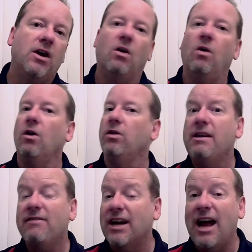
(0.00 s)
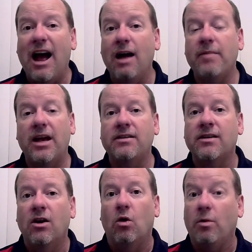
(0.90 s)
or leave a comment,
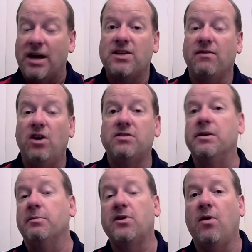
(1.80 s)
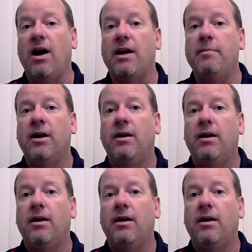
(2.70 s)
or best of all, subscribe.